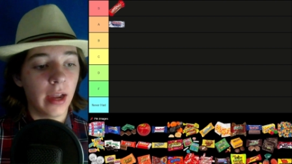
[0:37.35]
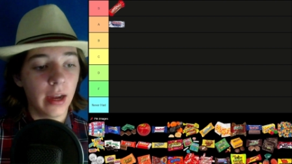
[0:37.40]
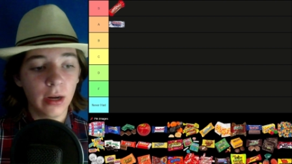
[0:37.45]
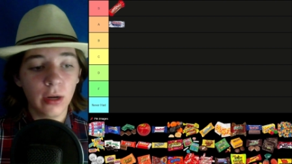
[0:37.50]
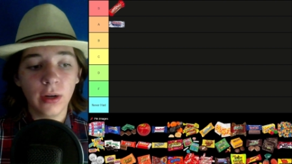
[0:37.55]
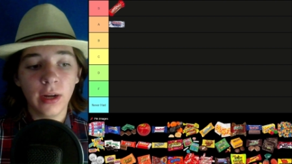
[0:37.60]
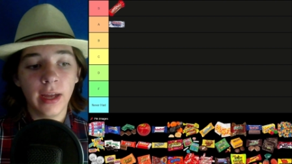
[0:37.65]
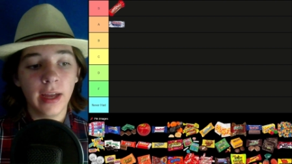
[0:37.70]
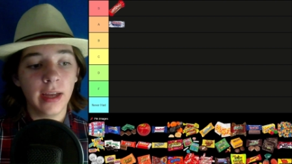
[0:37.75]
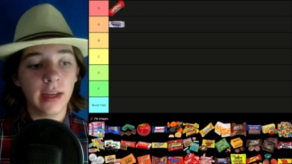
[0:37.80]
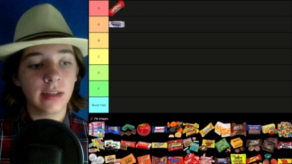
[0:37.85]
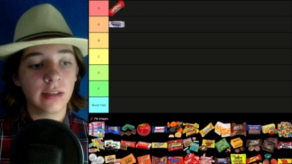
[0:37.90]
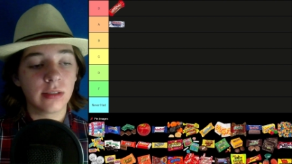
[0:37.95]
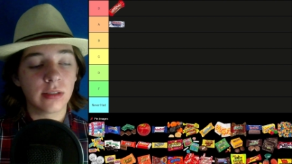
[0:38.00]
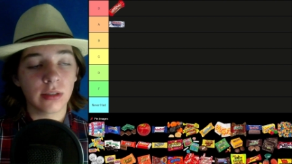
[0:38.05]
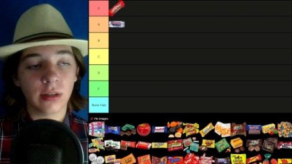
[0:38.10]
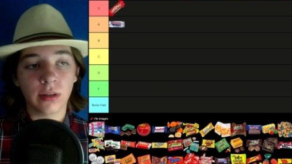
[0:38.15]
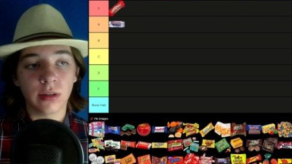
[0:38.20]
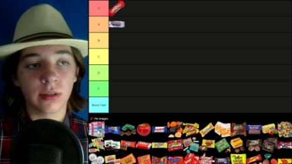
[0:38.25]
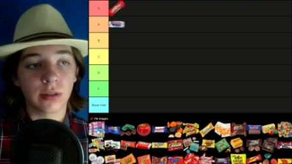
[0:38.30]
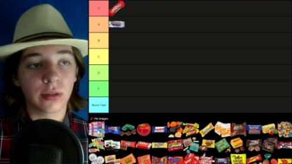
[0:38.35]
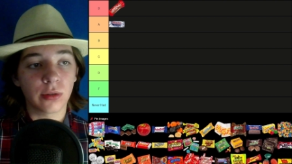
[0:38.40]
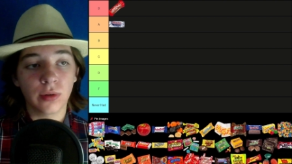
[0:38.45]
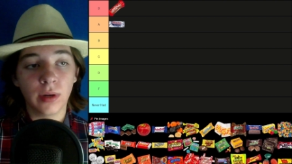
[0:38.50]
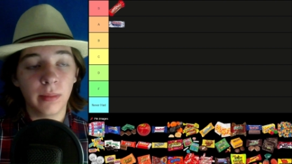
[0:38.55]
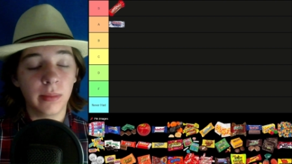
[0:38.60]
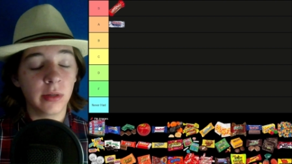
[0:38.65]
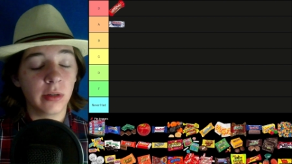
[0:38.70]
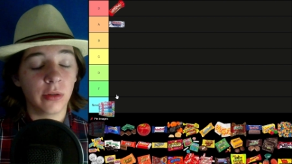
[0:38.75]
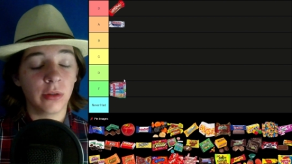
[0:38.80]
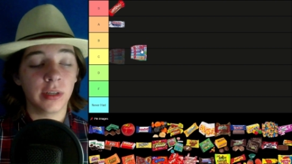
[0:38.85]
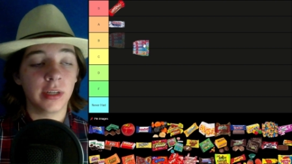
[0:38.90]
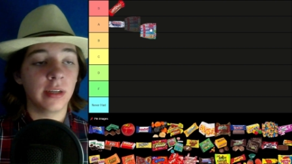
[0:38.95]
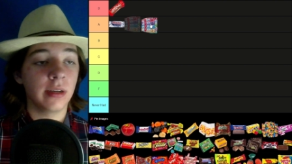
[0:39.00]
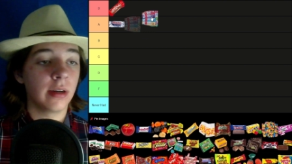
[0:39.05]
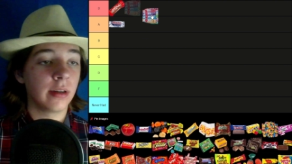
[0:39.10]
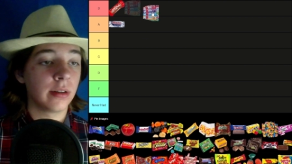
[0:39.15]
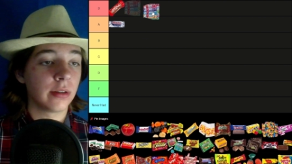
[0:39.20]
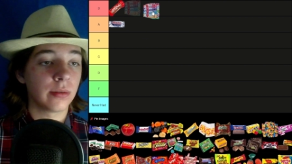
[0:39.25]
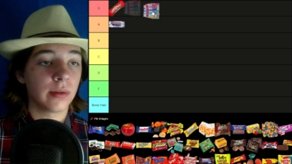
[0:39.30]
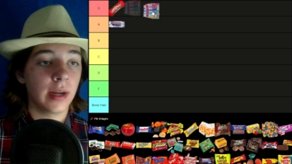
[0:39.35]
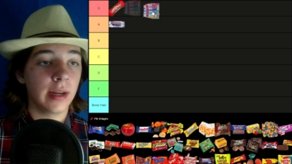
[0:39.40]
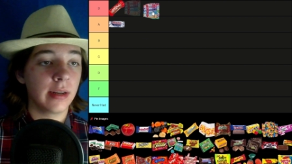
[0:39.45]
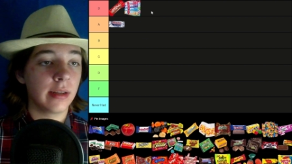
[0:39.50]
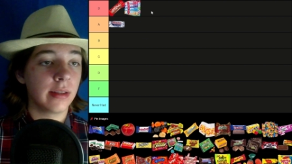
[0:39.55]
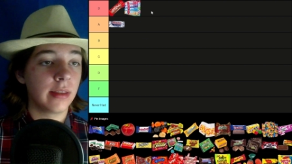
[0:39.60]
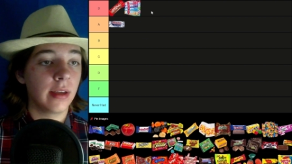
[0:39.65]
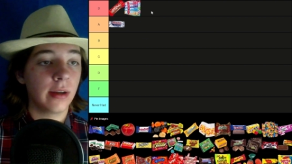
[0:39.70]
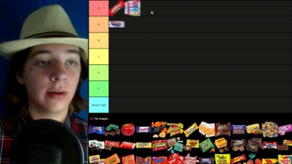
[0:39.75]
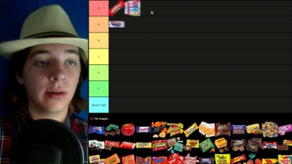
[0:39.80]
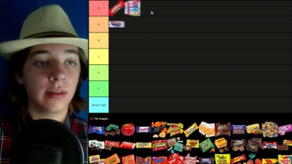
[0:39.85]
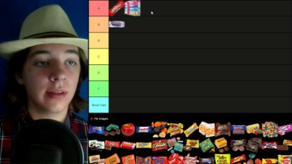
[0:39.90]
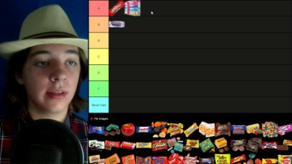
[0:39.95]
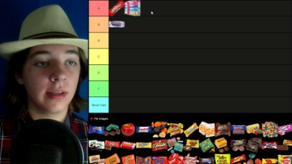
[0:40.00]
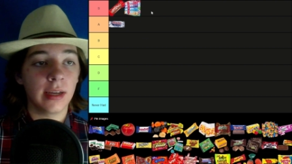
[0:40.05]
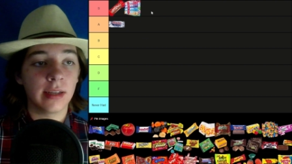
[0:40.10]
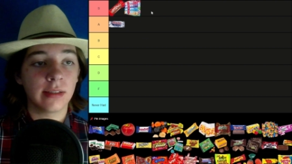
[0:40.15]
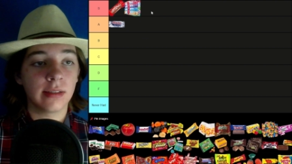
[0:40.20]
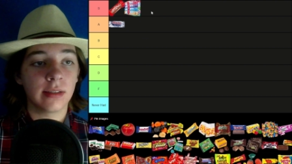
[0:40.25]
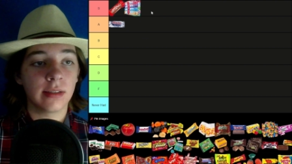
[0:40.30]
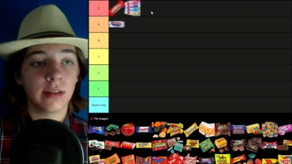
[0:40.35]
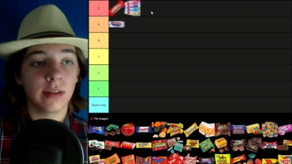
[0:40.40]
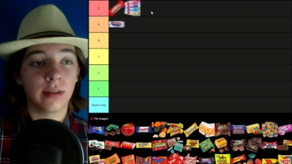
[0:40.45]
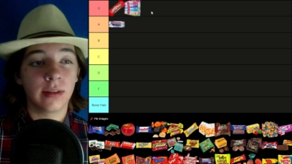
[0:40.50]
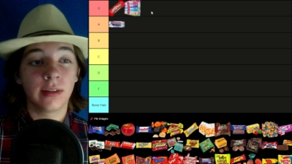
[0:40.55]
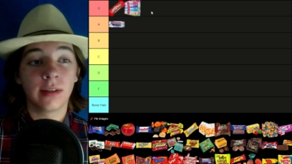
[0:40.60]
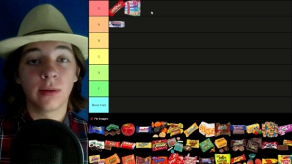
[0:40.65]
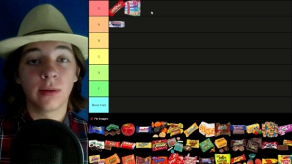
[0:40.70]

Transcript: Airheads are criminally underrated. They're in the S tier.